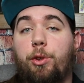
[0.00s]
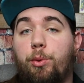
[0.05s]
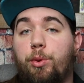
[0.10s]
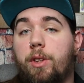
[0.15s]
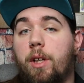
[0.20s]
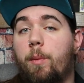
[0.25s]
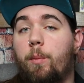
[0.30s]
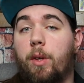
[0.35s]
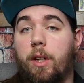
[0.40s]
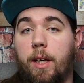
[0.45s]
to
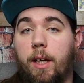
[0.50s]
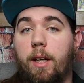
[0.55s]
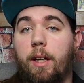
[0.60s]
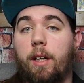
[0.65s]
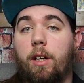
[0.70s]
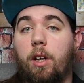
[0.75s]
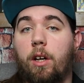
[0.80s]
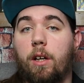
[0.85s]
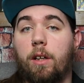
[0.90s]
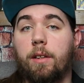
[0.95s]
someone
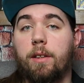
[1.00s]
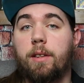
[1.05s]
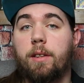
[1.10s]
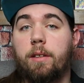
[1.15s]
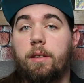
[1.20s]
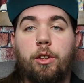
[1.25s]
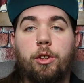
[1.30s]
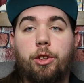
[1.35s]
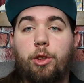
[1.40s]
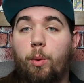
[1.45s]
getting hurt.
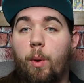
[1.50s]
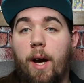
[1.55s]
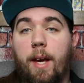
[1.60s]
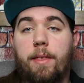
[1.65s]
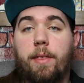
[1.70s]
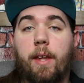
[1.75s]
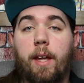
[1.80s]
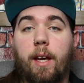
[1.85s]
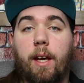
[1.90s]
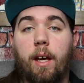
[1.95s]
Do I
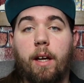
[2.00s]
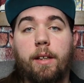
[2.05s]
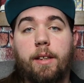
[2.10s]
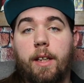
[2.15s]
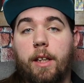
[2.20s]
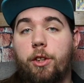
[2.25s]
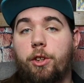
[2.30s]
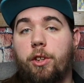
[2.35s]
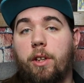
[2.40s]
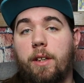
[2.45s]
think
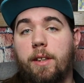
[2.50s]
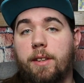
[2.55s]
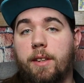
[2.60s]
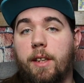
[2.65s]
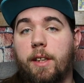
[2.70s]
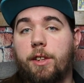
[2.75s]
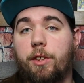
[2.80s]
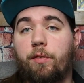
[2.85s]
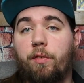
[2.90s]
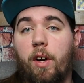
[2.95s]
addiction and
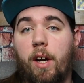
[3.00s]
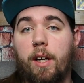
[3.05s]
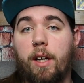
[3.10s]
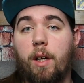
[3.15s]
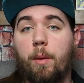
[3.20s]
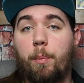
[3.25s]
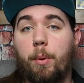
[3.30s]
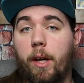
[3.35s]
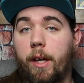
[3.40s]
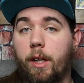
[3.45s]

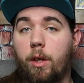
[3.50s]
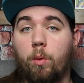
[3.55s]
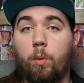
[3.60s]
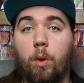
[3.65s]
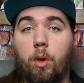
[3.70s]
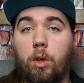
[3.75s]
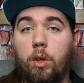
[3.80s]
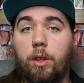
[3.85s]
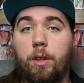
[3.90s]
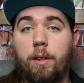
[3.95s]
schizophrenia played a
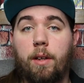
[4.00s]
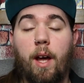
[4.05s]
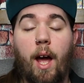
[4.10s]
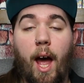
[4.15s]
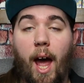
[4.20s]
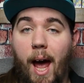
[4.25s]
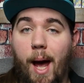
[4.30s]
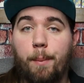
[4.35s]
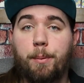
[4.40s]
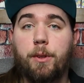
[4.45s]
role?
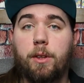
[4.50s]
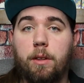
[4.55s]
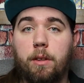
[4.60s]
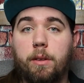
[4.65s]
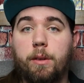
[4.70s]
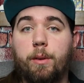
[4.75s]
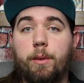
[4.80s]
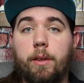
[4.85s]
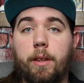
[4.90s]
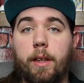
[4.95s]

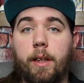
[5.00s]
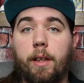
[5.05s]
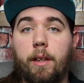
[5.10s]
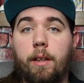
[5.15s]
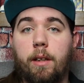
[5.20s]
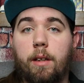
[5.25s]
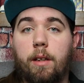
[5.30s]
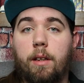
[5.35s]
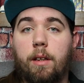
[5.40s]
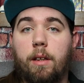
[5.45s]
Absolutely.
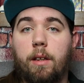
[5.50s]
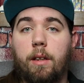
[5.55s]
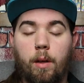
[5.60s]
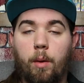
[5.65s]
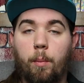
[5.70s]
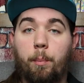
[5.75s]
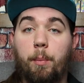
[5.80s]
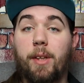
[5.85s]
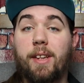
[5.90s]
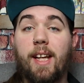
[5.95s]

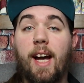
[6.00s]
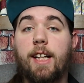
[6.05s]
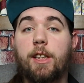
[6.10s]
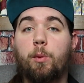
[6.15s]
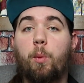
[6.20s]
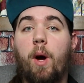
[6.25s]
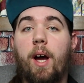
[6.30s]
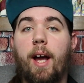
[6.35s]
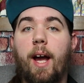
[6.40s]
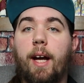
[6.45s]
But
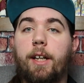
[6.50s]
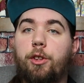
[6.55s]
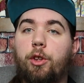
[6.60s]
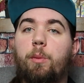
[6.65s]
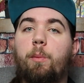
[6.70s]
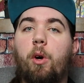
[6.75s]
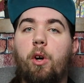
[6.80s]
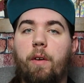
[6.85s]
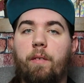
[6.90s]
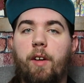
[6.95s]
that's why I
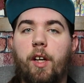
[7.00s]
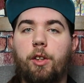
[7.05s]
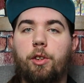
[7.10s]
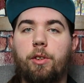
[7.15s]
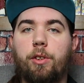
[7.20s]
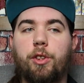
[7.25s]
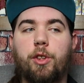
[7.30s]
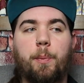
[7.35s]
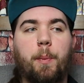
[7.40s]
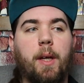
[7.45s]
do
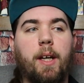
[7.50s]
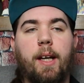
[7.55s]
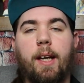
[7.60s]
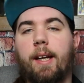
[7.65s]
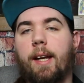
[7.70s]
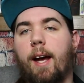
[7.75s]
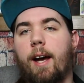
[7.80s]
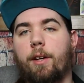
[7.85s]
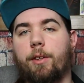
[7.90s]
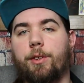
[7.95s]
motivational
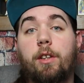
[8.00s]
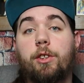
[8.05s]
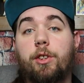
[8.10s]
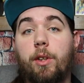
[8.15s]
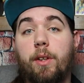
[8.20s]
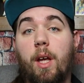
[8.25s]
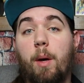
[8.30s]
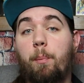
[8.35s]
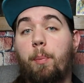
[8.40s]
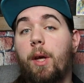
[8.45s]
speaking now,
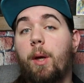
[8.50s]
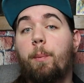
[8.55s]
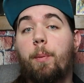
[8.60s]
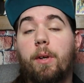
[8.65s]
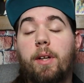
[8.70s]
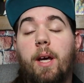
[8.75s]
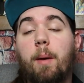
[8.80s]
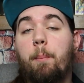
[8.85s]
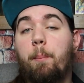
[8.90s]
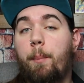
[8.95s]
so that
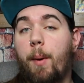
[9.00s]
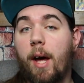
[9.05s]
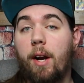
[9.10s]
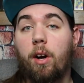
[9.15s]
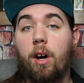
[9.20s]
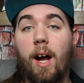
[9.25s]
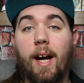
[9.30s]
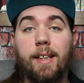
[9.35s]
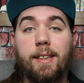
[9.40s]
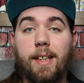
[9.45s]
people can
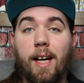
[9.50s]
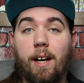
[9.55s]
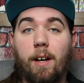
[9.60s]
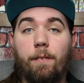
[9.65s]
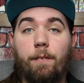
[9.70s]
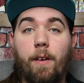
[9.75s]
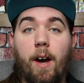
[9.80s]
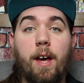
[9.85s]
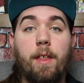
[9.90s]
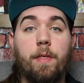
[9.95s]
better
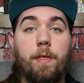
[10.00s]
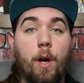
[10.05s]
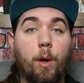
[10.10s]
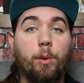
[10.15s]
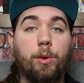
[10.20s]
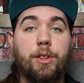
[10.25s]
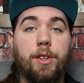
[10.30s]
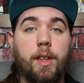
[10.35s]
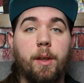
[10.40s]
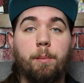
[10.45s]
identify
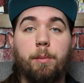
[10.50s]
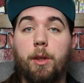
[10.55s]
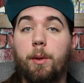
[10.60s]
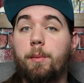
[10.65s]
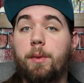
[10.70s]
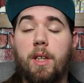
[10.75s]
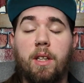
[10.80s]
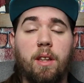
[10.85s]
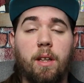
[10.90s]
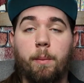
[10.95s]
those
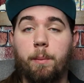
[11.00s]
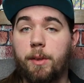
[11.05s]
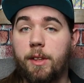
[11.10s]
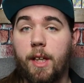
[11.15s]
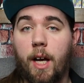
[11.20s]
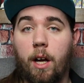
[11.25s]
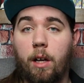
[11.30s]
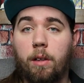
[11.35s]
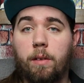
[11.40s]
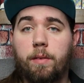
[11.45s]
symptoms in
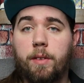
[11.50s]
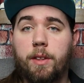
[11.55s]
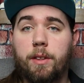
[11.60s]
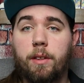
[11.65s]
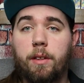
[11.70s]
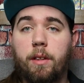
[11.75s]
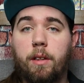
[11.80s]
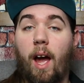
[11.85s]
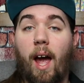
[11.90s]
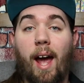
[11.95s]

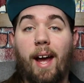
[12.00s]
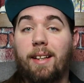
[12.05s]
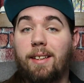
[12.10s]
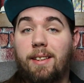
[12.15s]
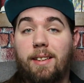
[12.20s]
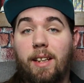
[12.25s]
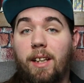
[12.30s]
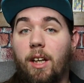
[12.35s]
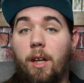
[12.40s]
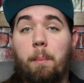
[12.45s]
themselves and
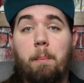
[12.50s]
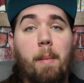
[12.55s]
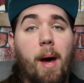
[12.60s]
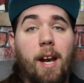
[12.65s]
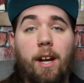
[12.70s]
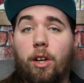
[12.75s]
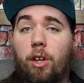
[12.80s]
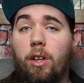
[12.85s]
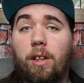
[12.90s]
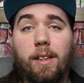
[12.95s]
seek
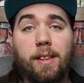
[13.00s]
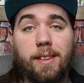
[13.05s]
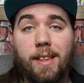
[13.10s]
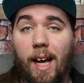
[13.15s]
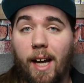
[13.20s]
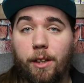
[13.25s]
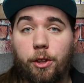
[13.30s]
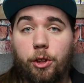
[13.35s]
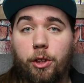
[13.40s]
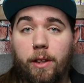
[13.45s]
medical
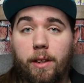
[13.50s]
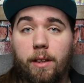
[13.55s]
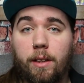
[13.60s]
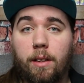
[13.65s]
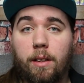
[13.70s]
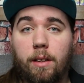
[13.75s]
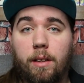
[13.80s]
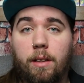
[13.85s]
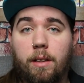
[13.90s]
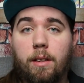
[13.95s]

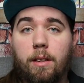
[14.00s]
attention.